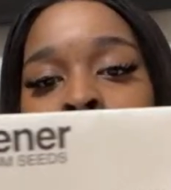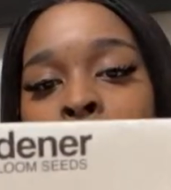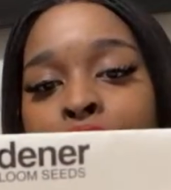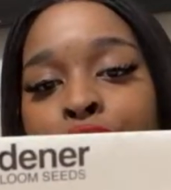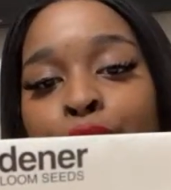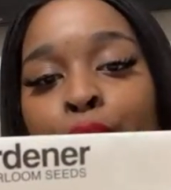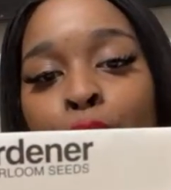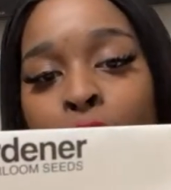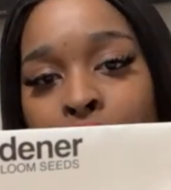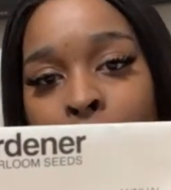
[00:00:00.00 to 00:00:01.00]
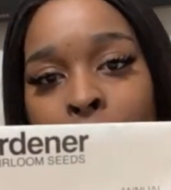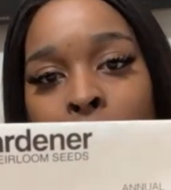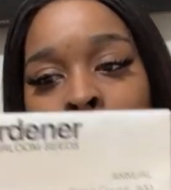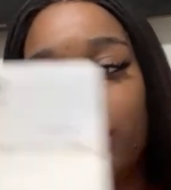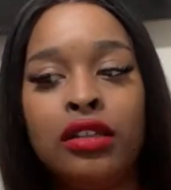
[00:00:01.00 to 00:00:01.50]
as
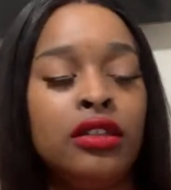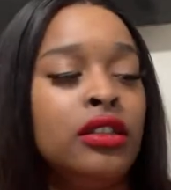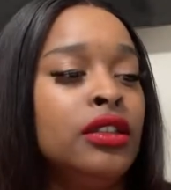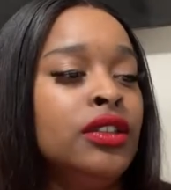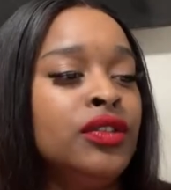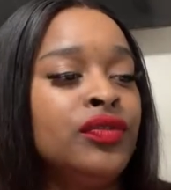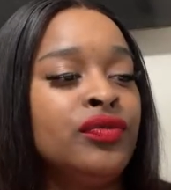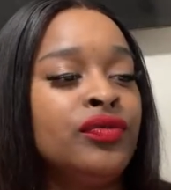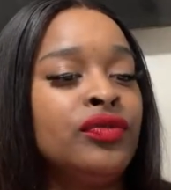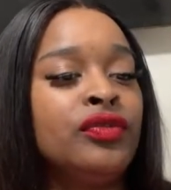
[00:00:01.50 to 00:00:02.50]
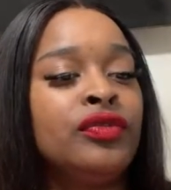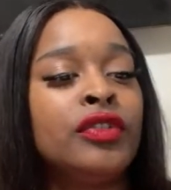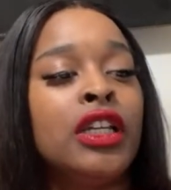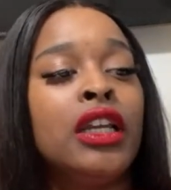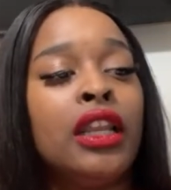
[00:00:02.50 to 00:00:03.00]
well.
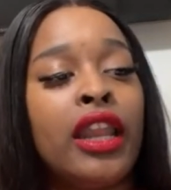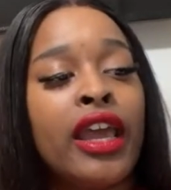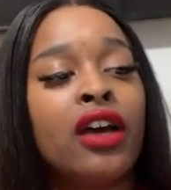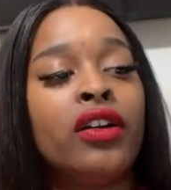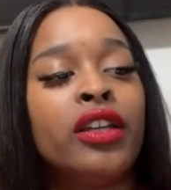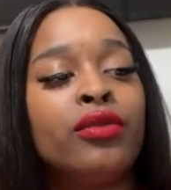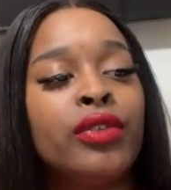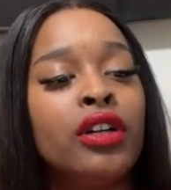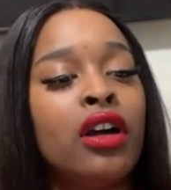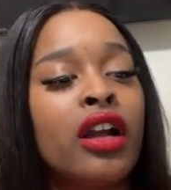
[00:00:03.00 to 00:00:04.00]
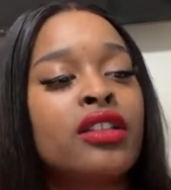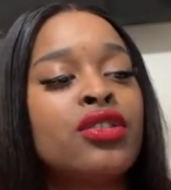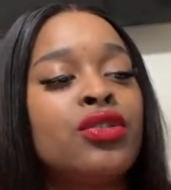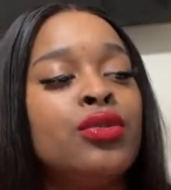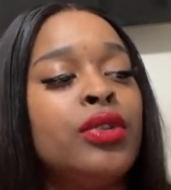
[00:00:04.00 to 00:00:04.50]
Now, in
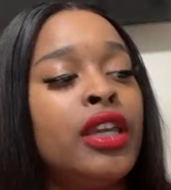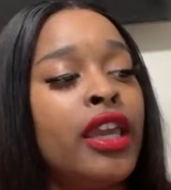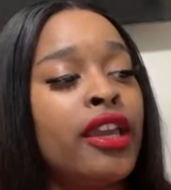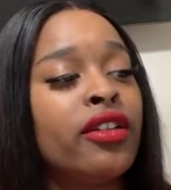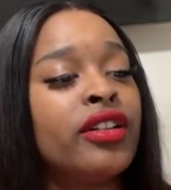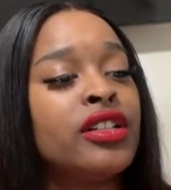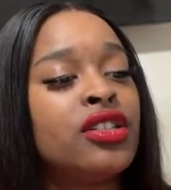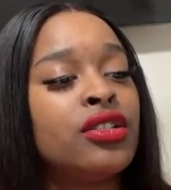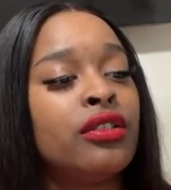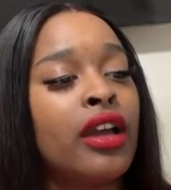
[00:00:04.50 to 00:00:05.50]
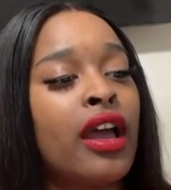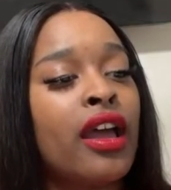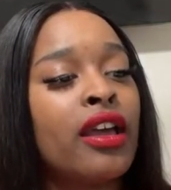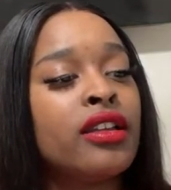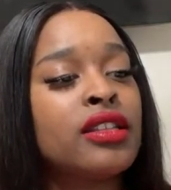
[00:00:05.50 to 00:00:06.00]
regards to carrots, you
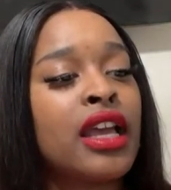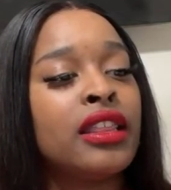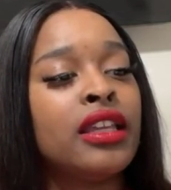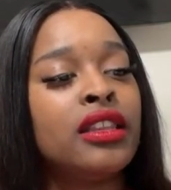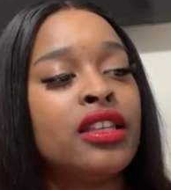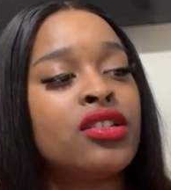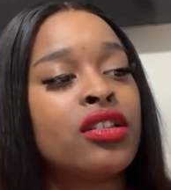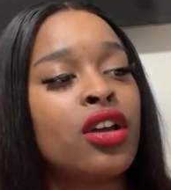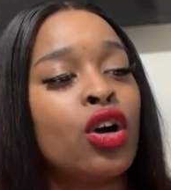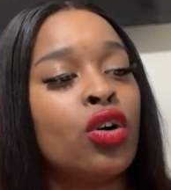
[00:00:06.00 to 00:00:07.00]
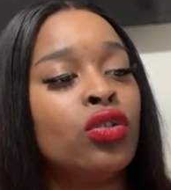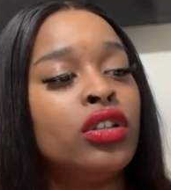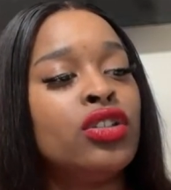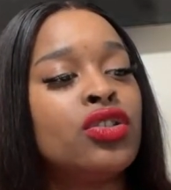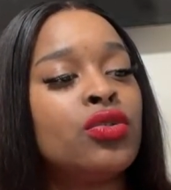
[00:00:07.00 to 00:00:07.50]
guys, I think these are the
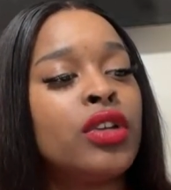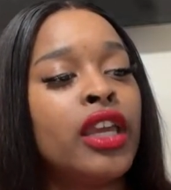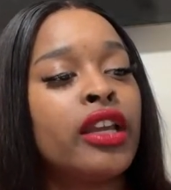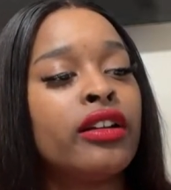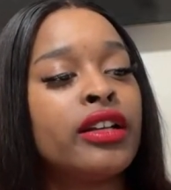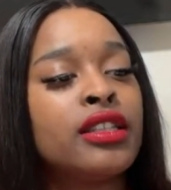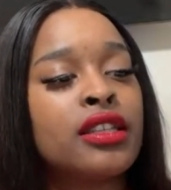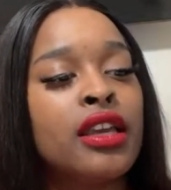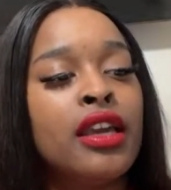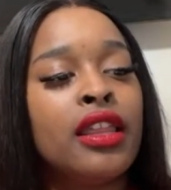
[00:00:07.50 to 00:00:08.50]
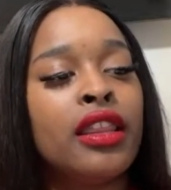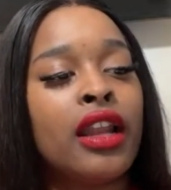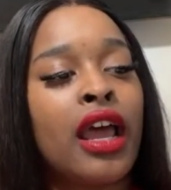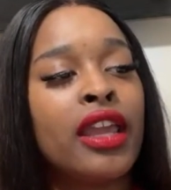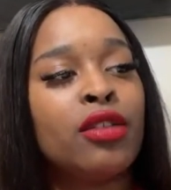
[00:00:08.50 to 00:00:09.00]
only two carrots
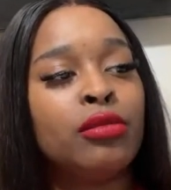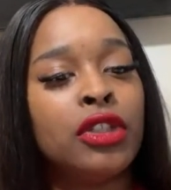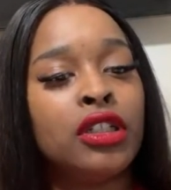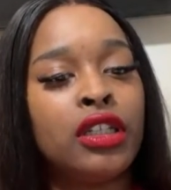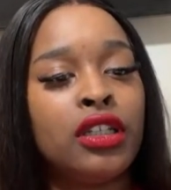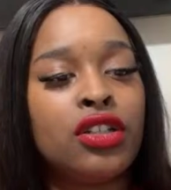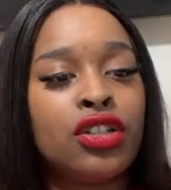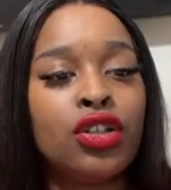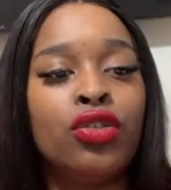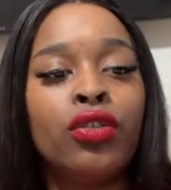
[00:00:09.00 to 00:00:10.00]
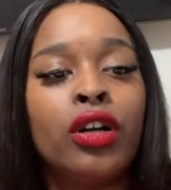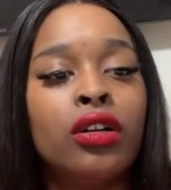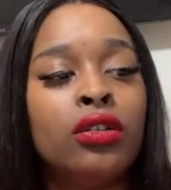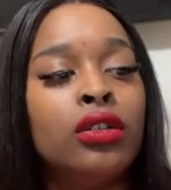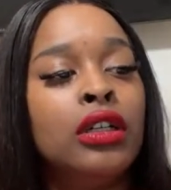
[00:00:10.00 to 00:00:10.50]
that I am looking to
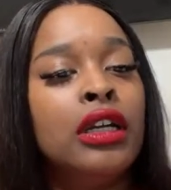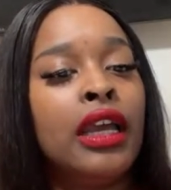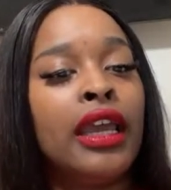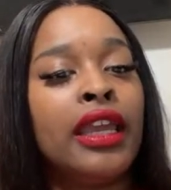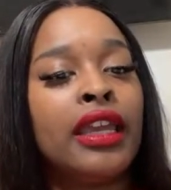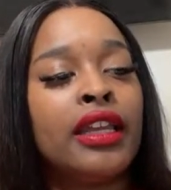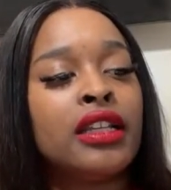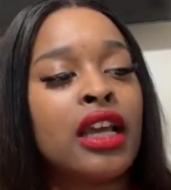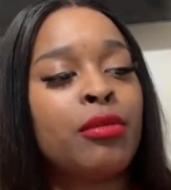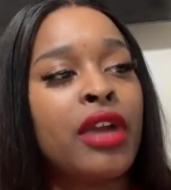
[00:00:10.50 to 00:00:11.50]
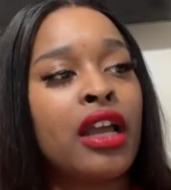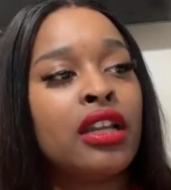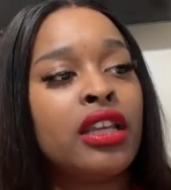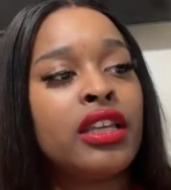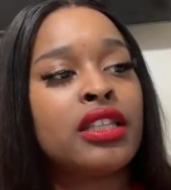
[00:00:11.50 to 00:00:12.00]
grow. And I'm
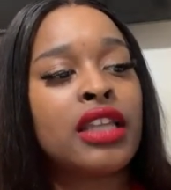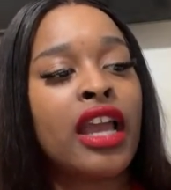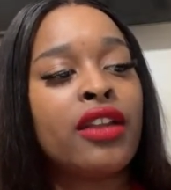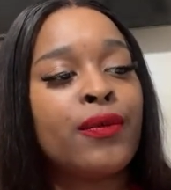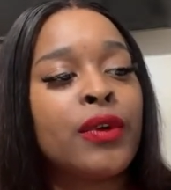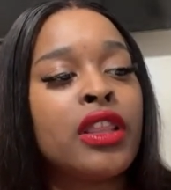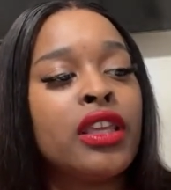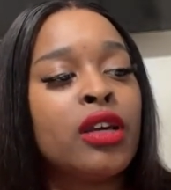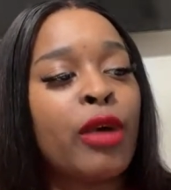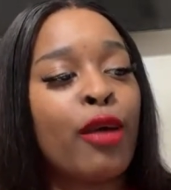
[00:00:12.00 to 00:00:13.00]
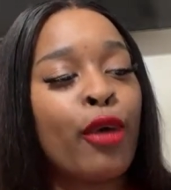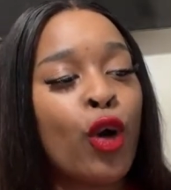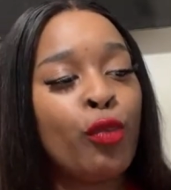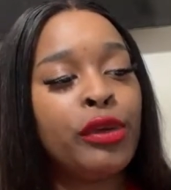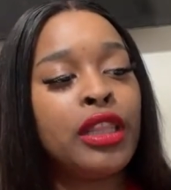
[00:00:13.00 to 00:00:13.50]
kind of excited for them. I'm
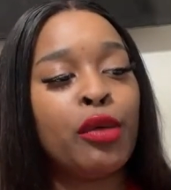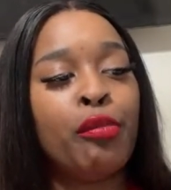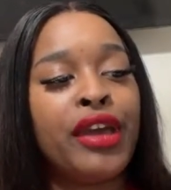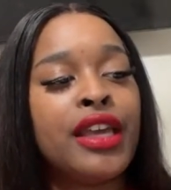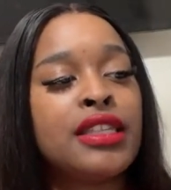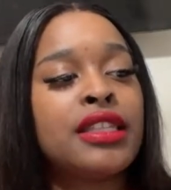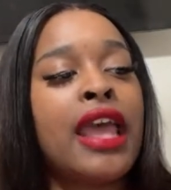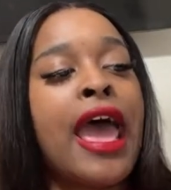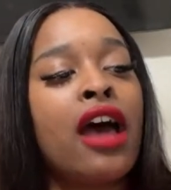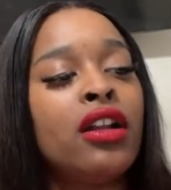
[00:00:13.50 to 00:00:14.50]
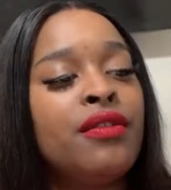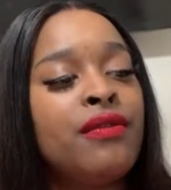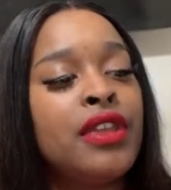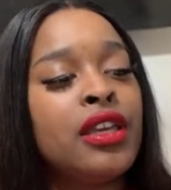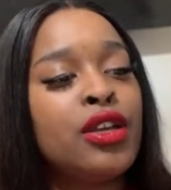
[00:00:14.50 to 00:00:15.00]
hoping the best out
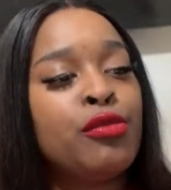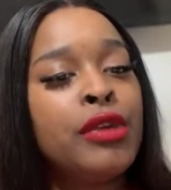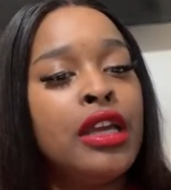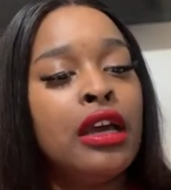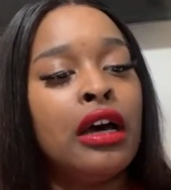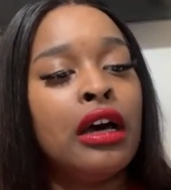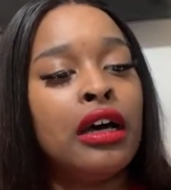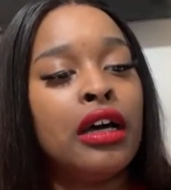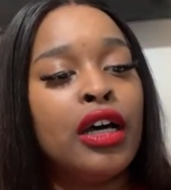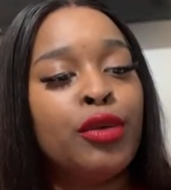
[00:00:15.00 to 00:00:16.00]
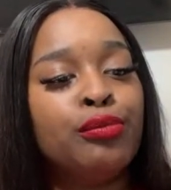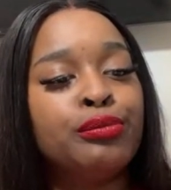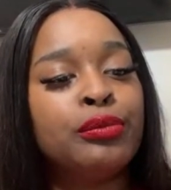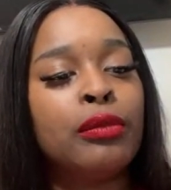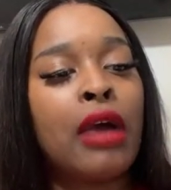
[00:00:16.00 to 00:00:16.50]
of them.
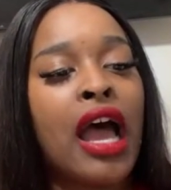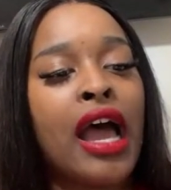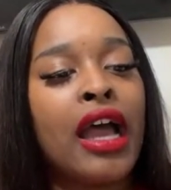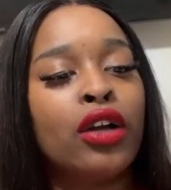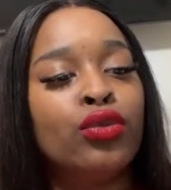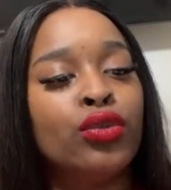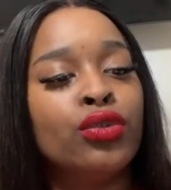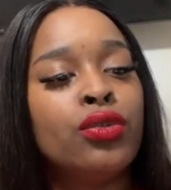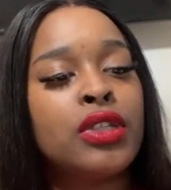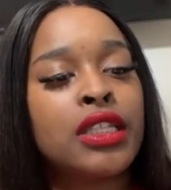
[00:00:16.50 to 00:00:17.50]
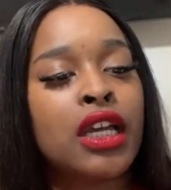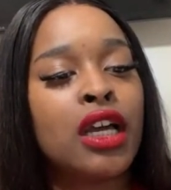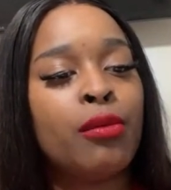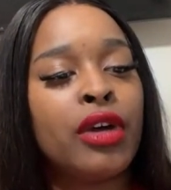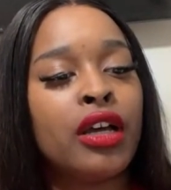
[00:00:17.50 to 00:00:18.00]
I grew
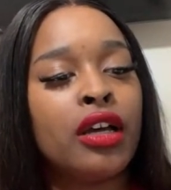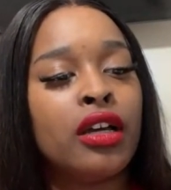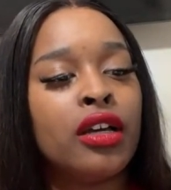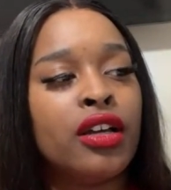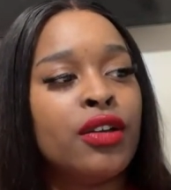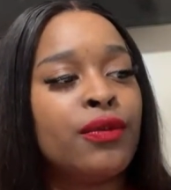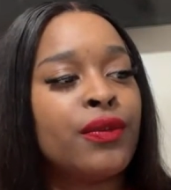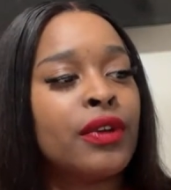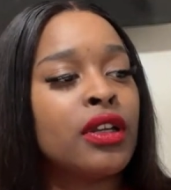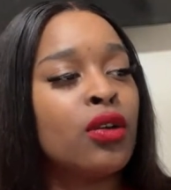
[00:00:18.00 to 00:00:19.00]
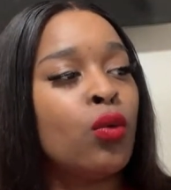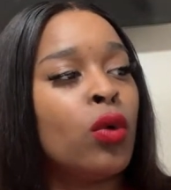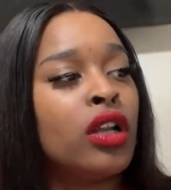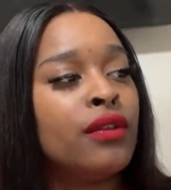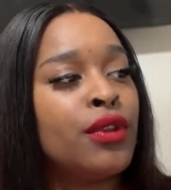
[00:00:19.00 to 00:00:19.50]
some of
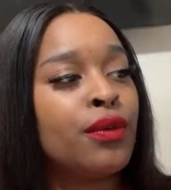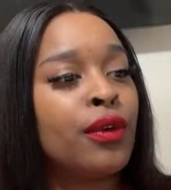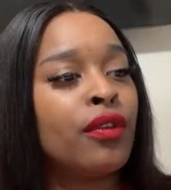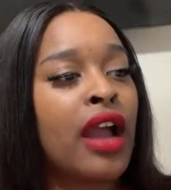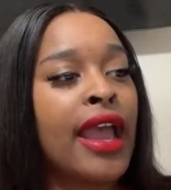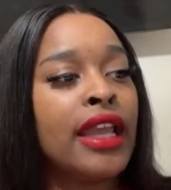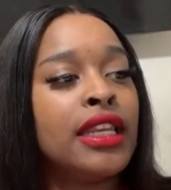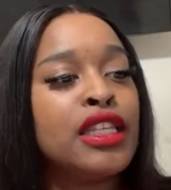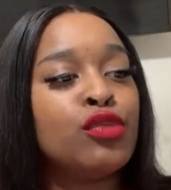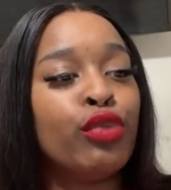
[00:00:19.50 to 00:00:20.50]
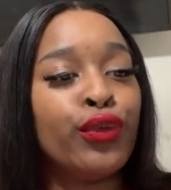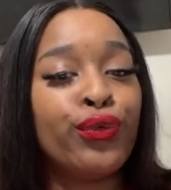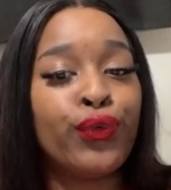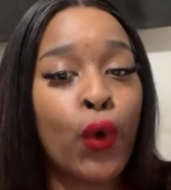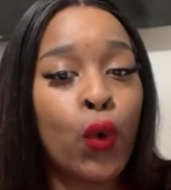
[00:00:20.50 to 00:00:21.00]
one of the varieties
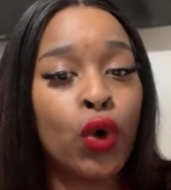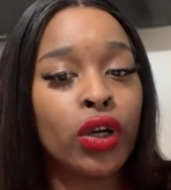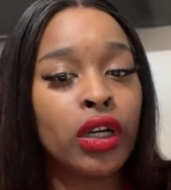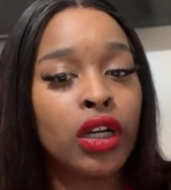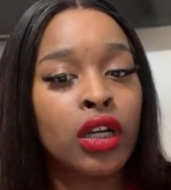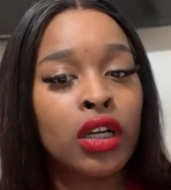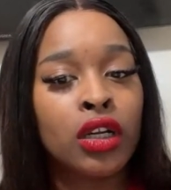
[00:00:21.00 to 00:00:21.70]
before.